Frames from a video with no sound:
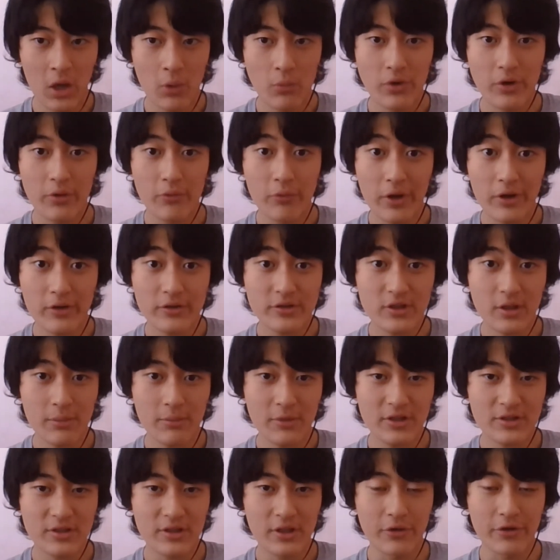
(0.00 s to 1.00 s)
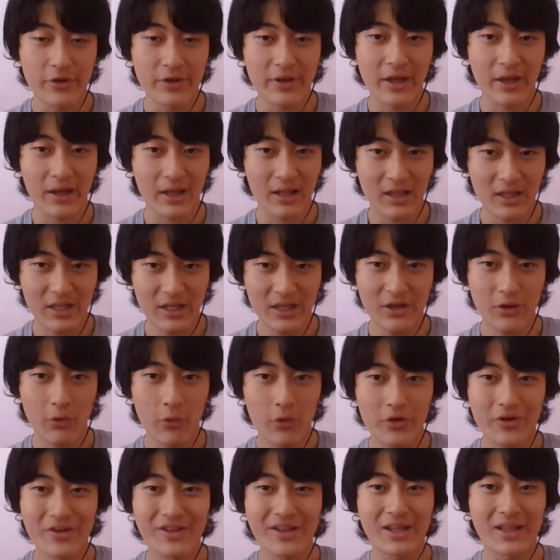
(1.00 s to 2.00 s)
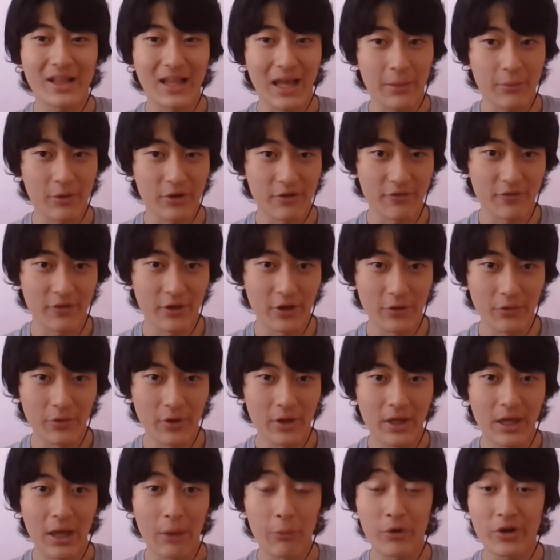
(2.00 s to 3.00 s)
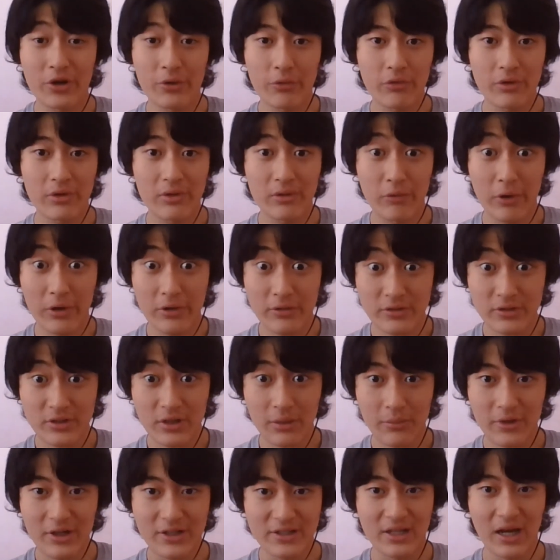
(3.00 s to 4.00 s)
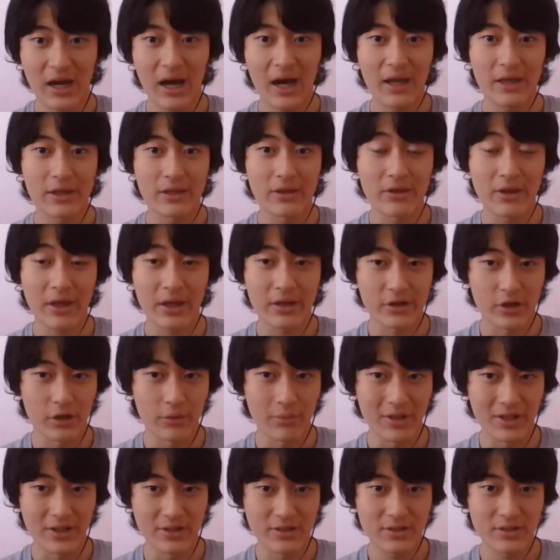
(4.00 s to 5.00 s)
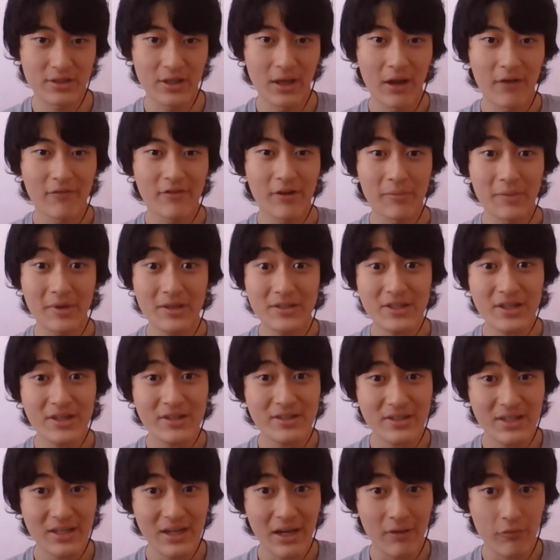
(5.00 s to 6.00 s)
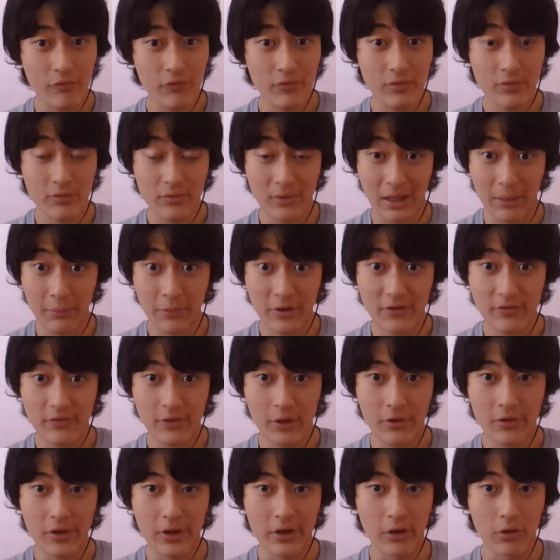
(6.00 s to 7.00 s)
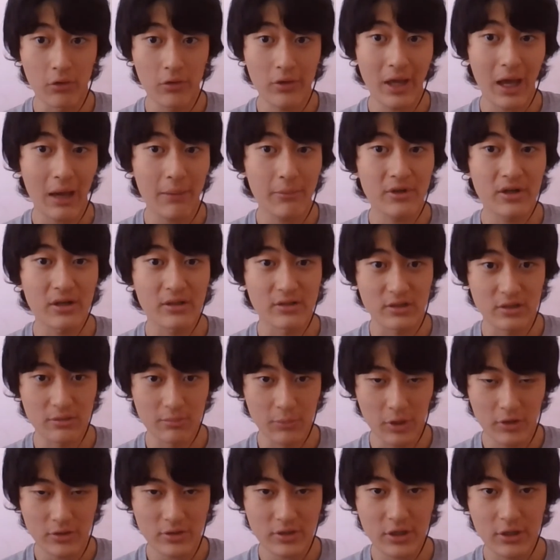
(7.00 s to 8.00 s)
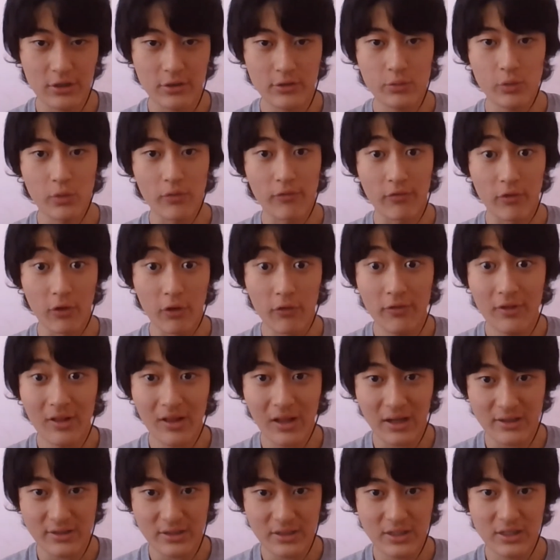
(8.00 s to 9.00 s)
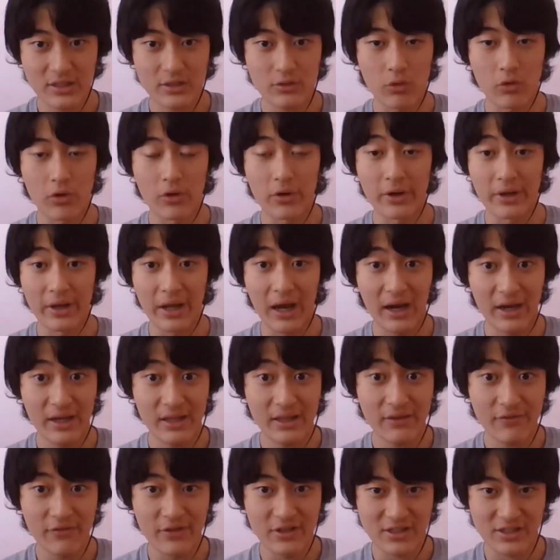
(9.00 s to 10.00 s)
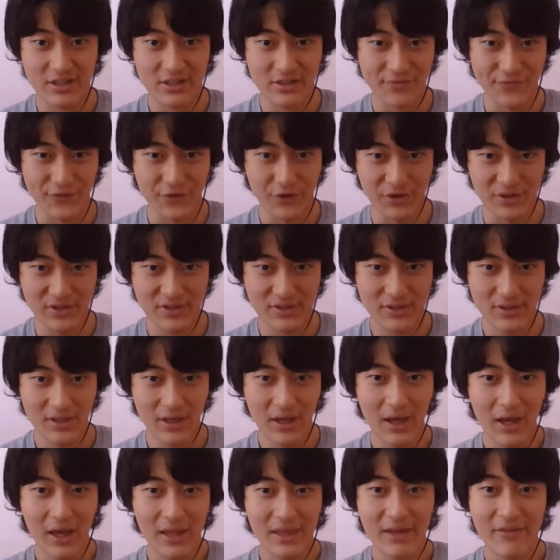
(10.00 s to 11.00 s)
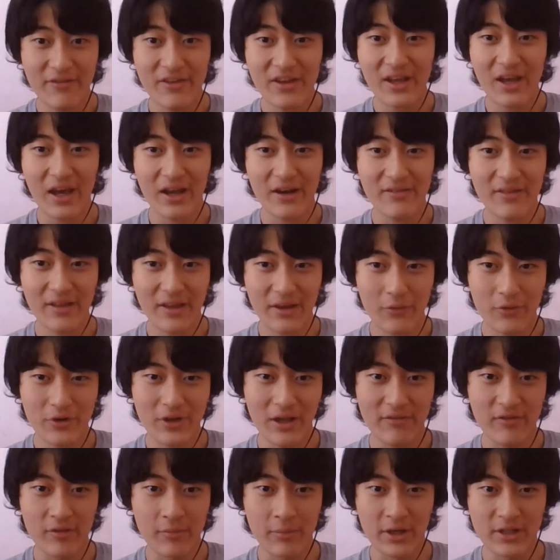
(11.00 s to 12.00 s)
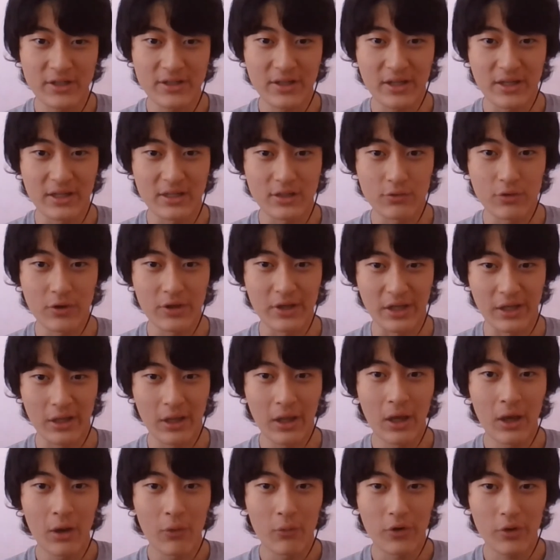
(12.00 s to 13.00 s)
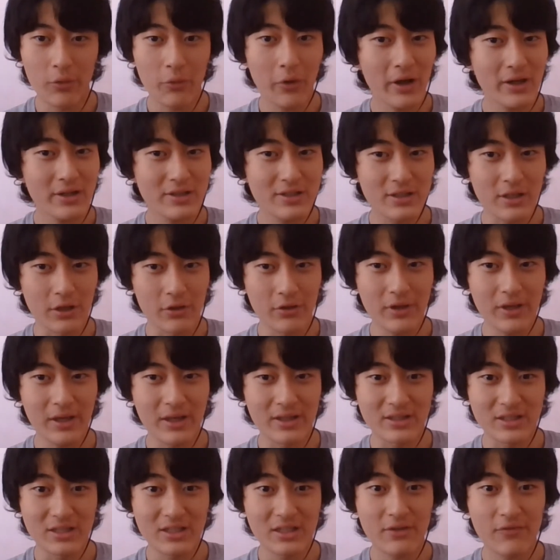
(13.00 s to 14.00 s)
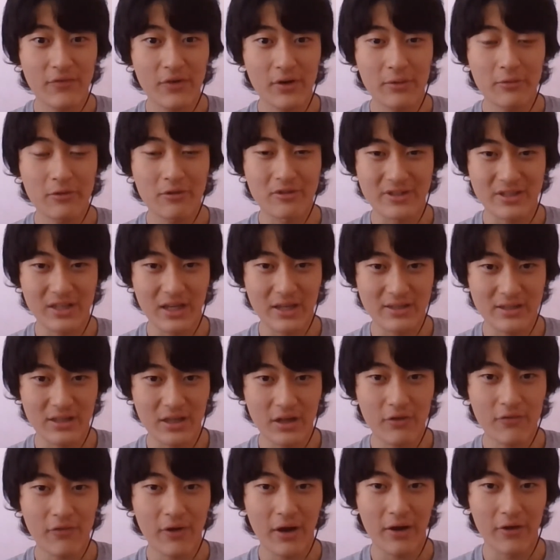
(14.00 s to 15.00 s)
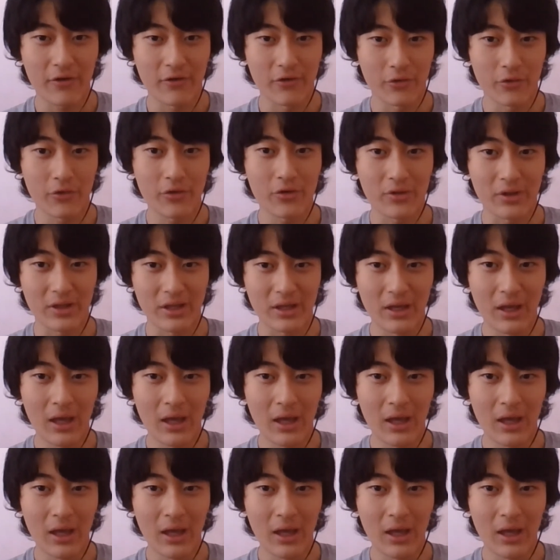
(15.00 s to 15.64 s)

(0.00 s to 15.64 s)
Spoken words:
When the Reynolds number is low, you get clean, orderly laminar flow, and when the Reynolds number is high, you get turbulence. From this, you can see that laminar flow can only happen on small scales with low velocities or in highly viscous fluids. Think of it kind of like when you have a bunch of kids running. When they walk slowly, it's easy for them to stay single file and orderly,